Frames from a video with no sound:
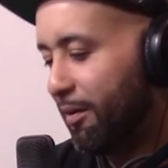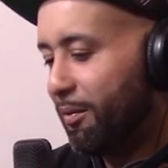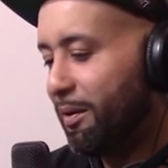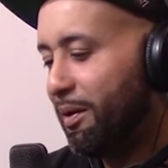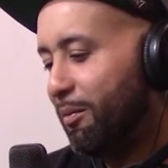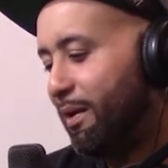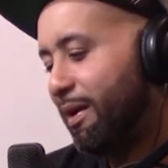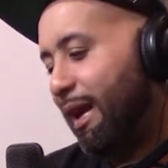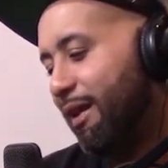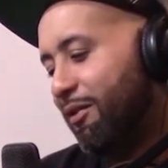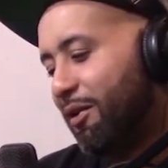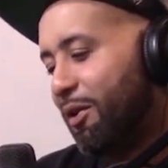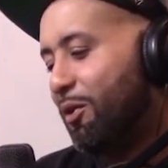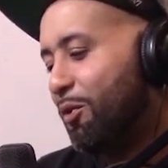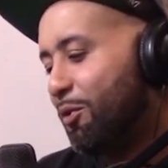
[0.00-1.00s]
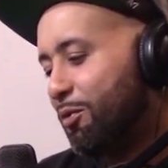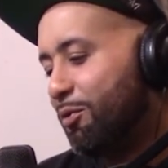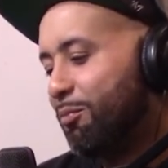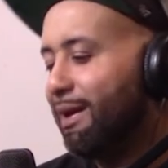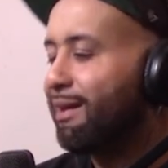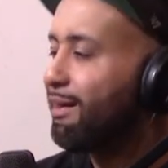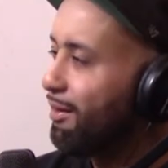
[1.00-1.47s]
we, we kind of going off,
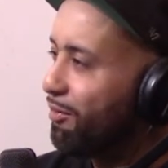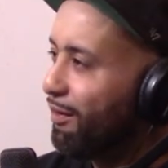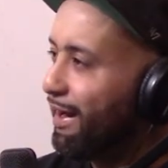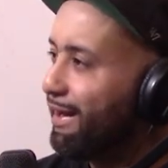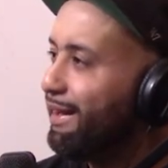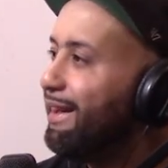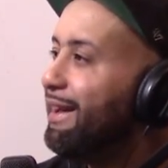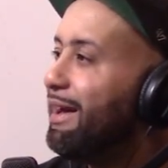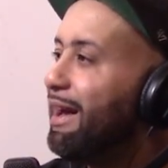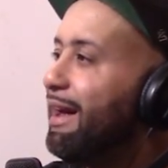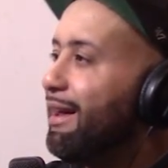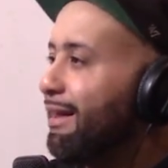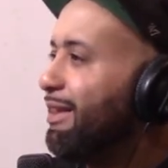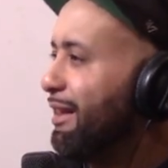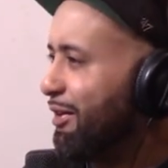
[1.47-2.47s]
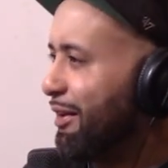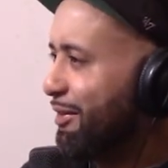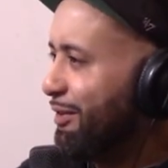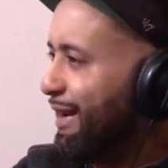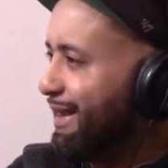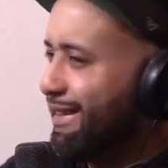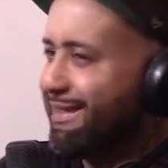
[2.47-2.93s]
but it's fine. But yeah, it's, that's, it's
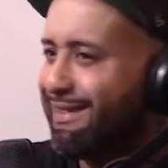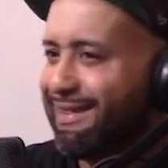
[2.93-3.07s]
fine. It's,